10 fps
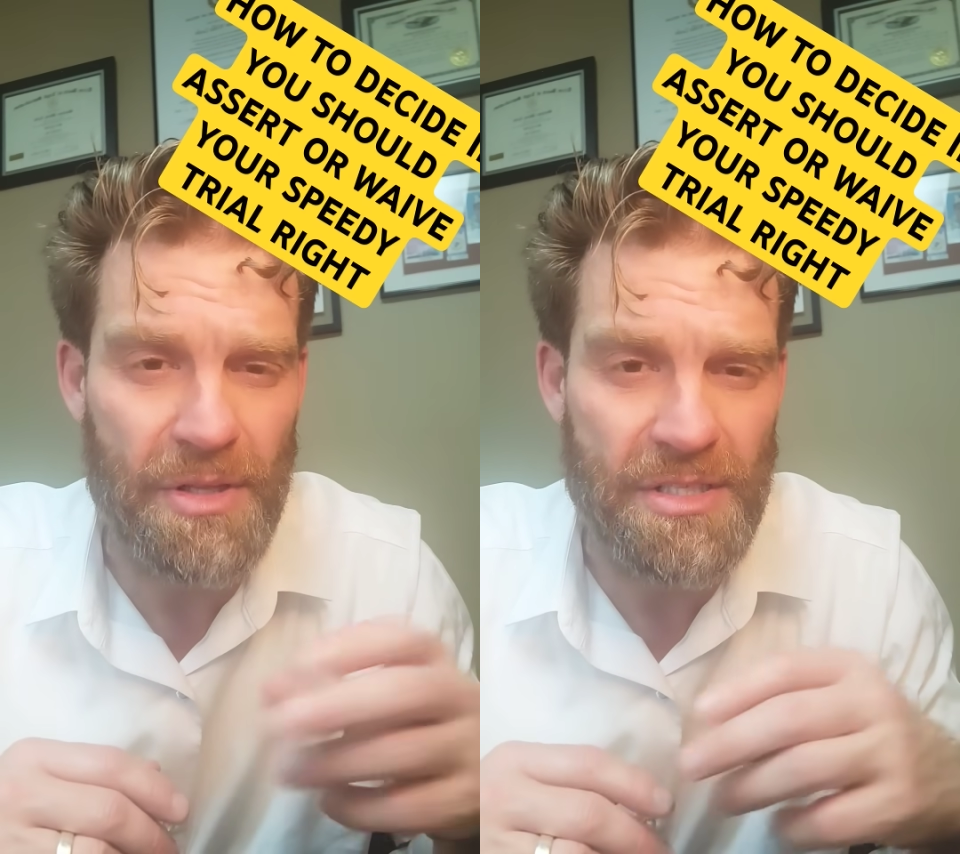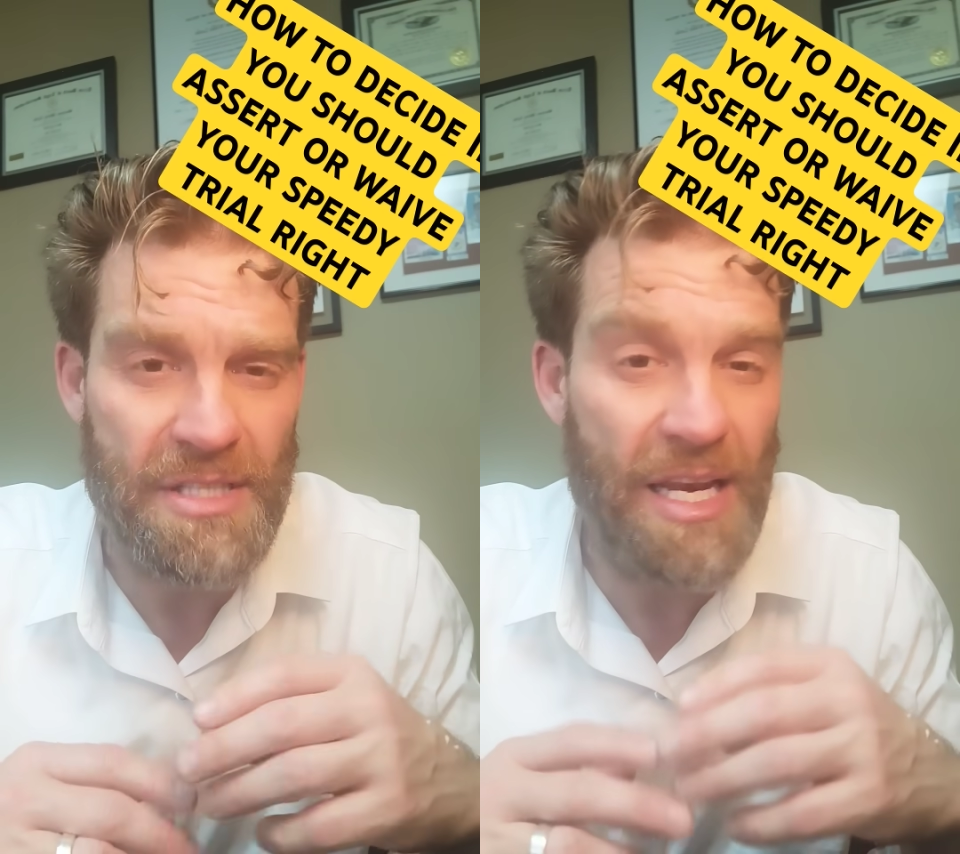
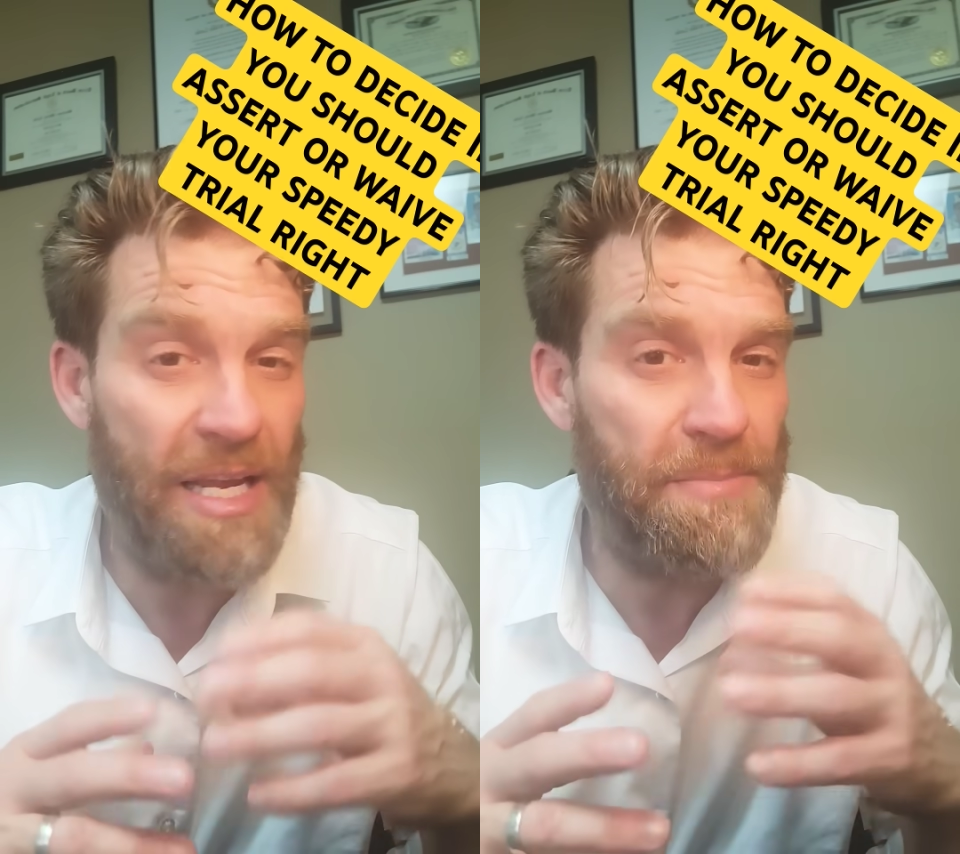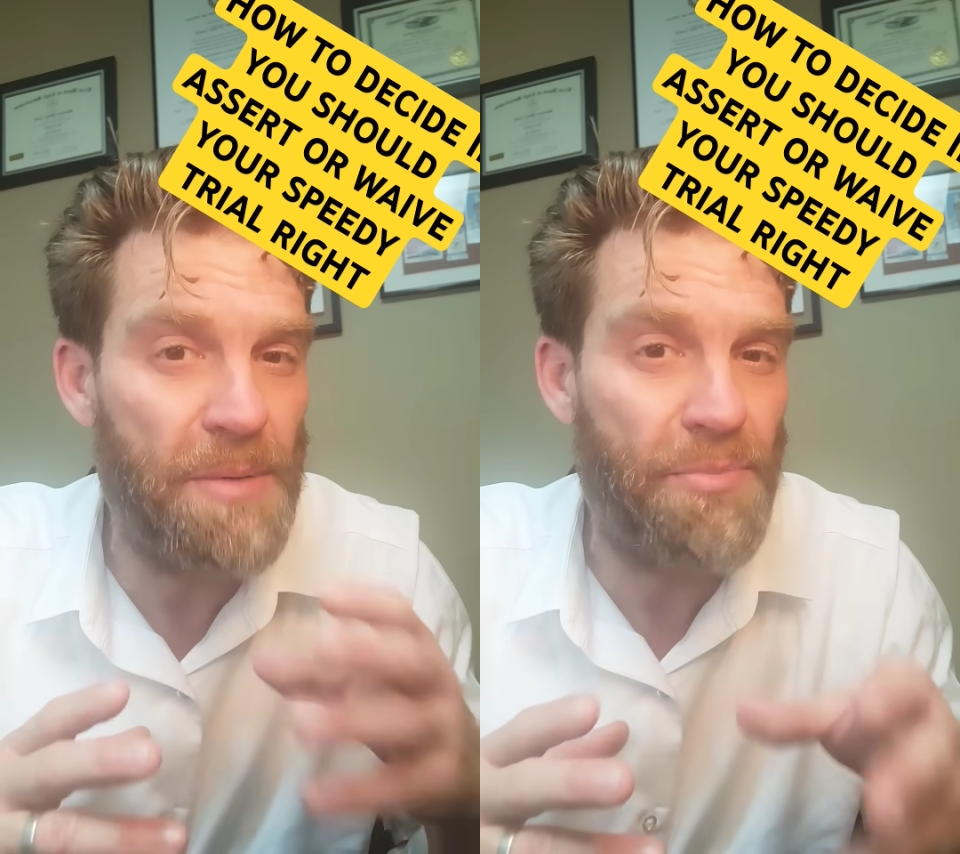with us that
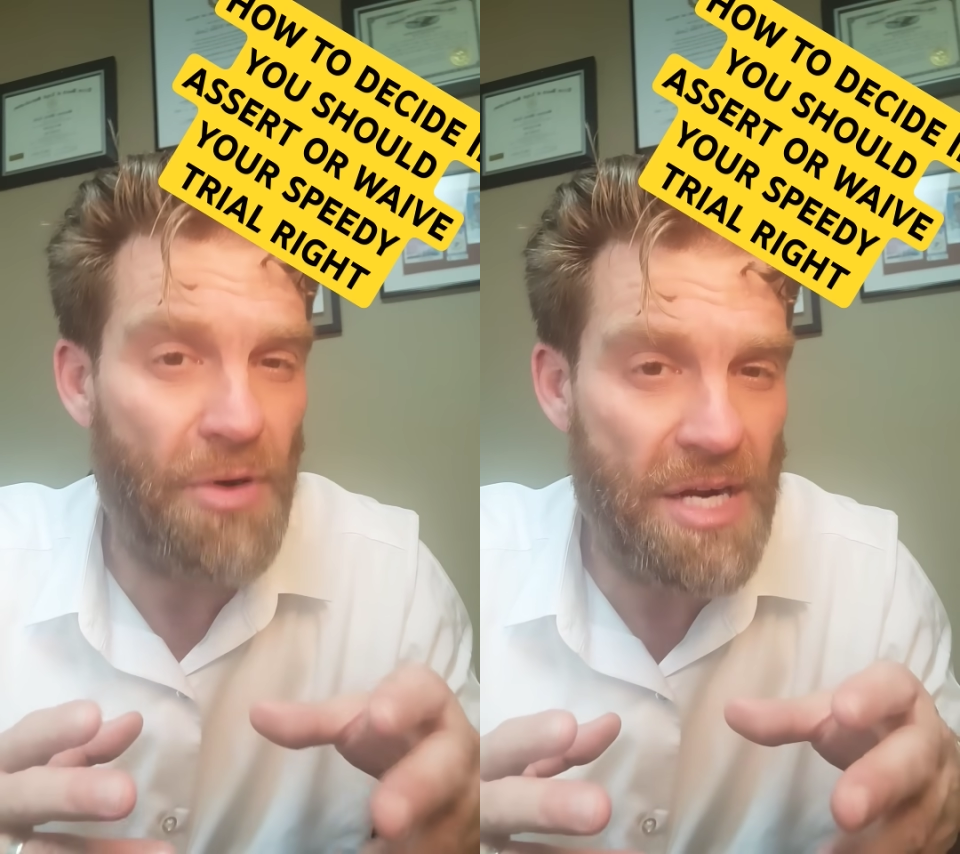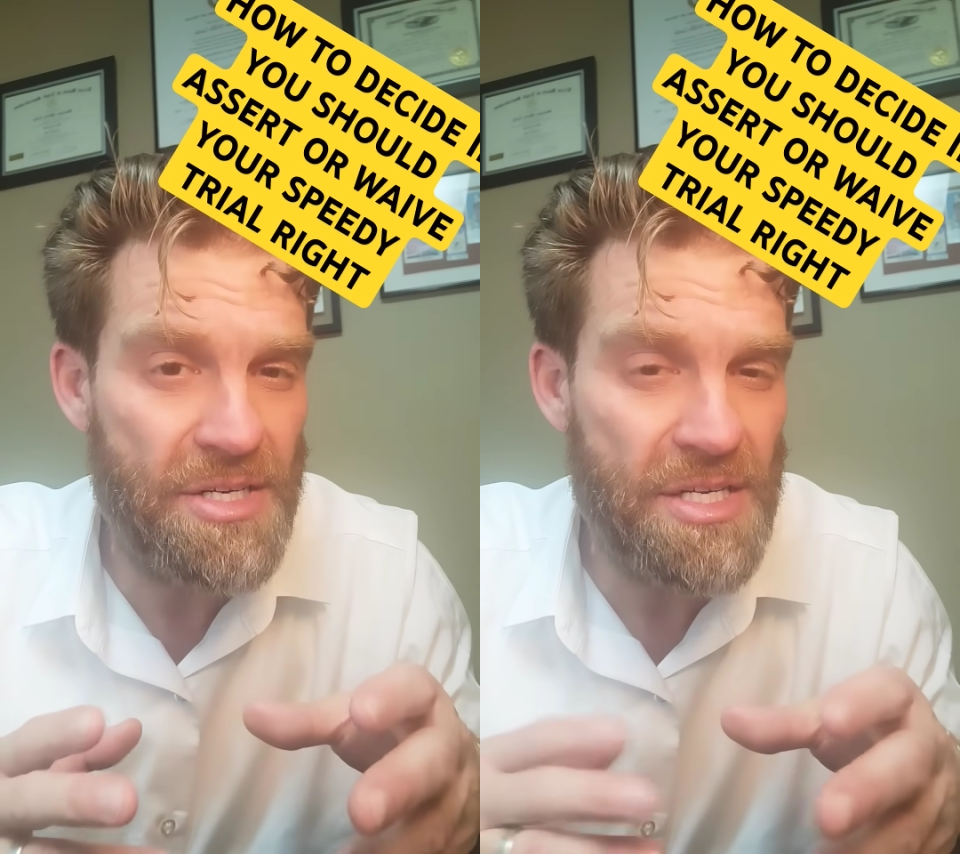he'd been
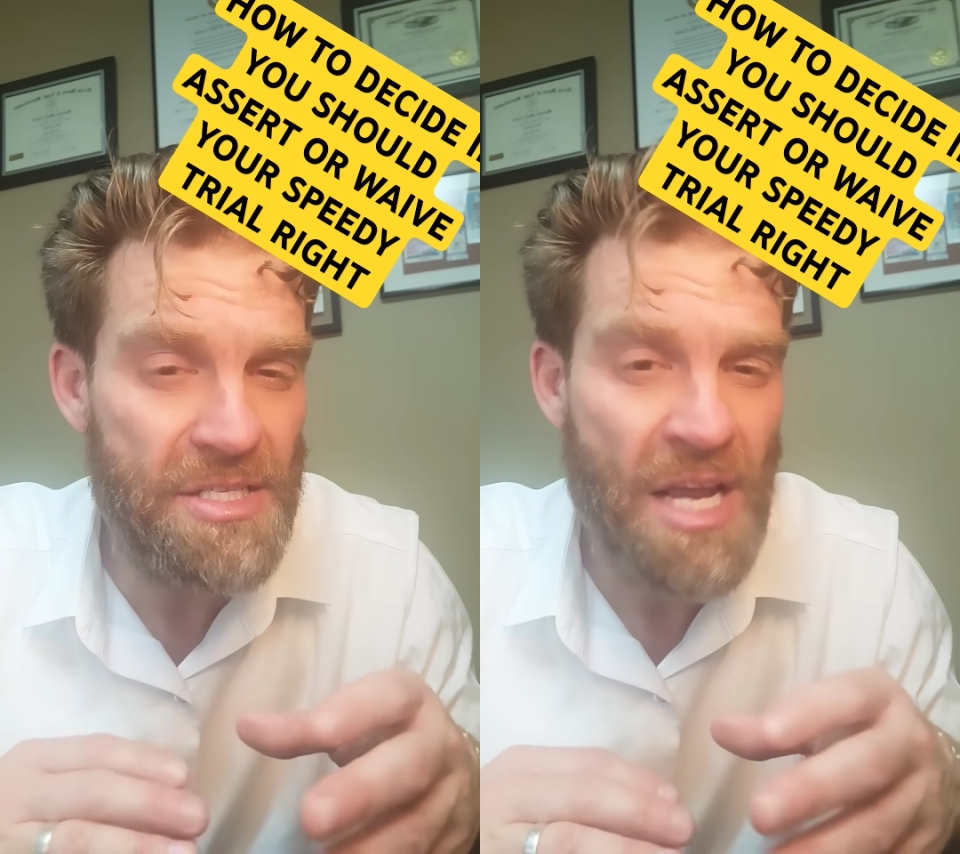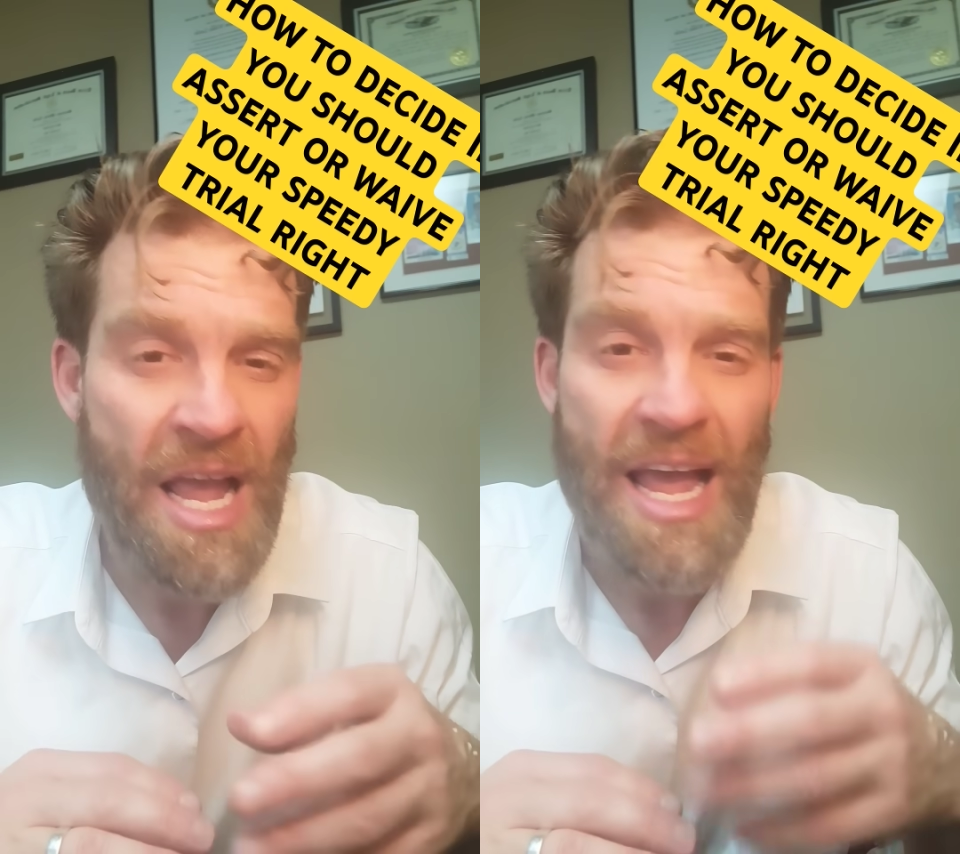
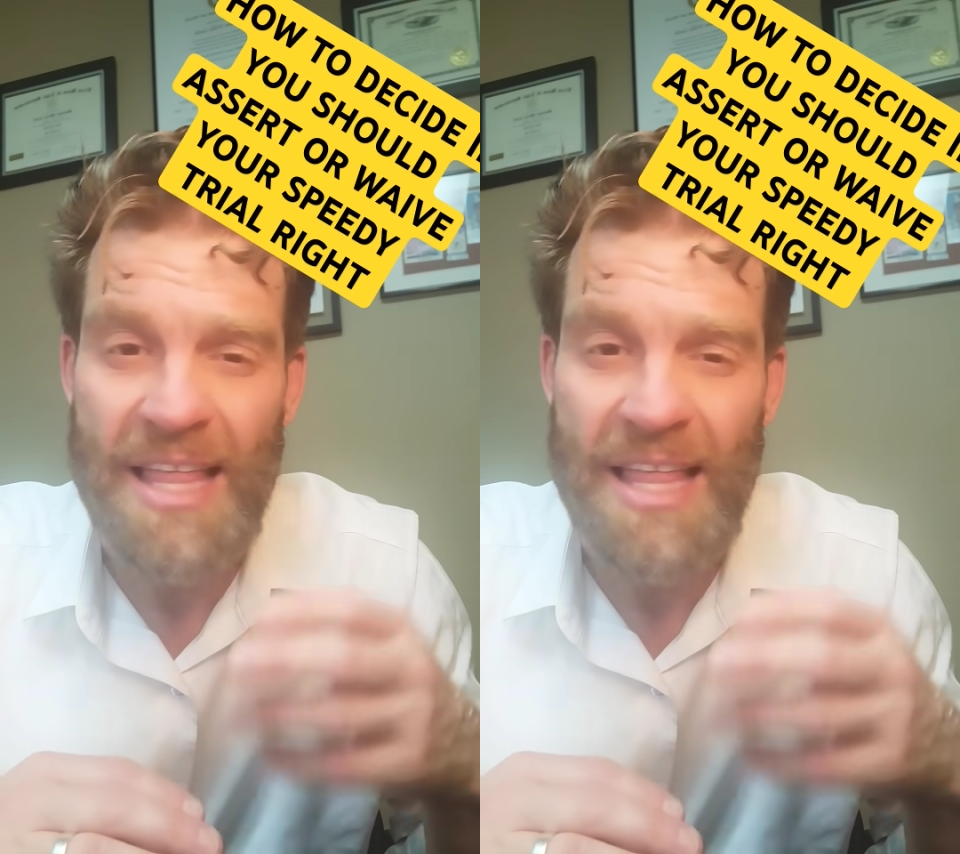prejudiced